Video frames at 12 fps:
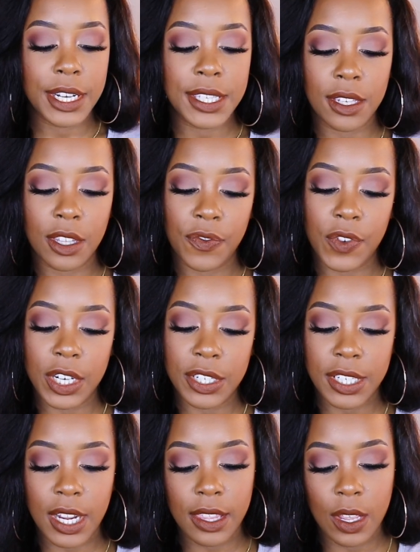right, so the
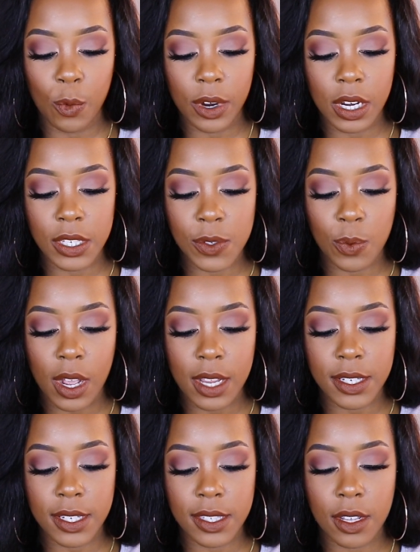first shade that we're gonna
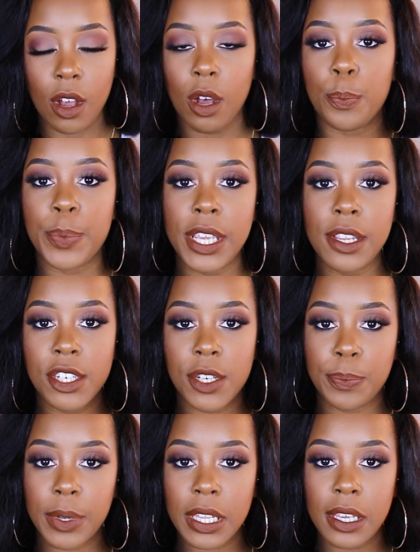swatch is called Peach
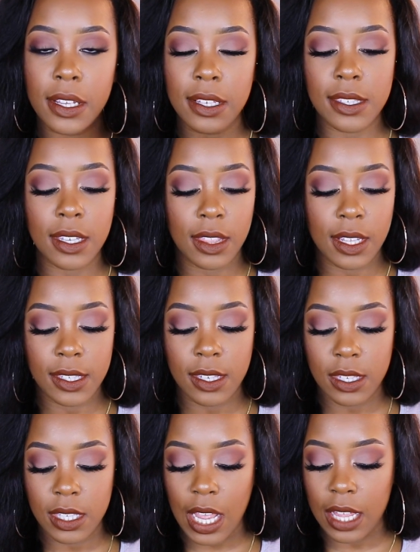Please. And this
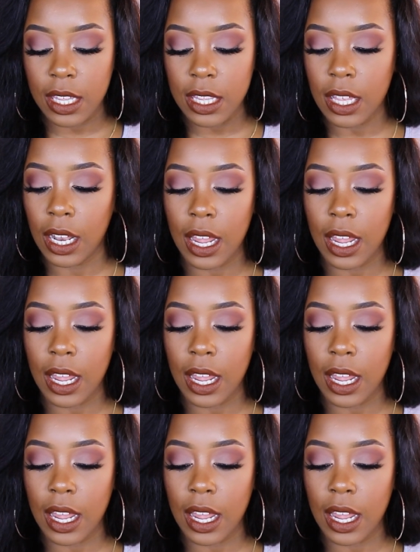is, I think, the